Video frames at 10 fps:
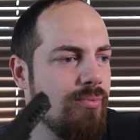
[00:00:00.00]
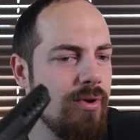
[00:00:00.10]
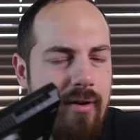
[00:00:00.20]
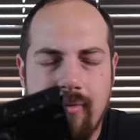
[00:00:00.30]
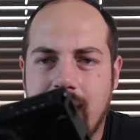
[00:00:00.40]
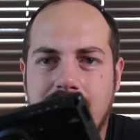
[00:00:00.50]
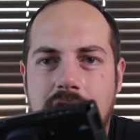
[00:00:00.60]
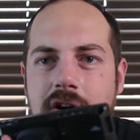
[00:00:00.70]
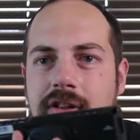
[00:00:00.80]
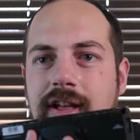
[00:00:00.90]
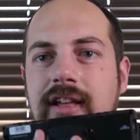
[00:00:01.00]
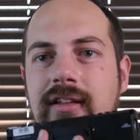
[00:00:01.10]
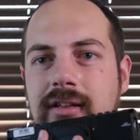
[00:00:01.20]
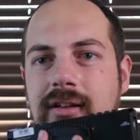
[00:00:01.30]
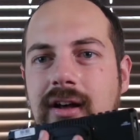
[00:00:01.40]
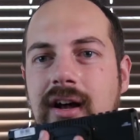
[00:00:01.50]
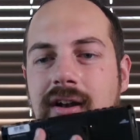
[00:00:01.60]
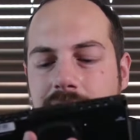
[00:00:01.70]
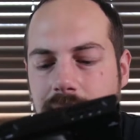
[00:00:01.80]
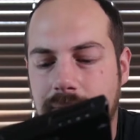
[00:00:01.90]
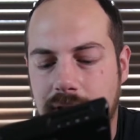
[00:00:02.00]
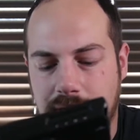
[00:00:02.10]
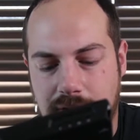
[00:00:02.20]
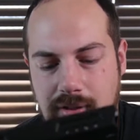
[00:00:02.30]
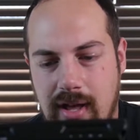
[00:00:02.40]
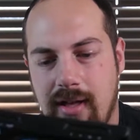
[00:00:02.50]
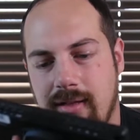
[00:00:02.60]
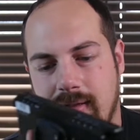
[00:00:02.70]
whatever they call it. I don't know, what do they call that?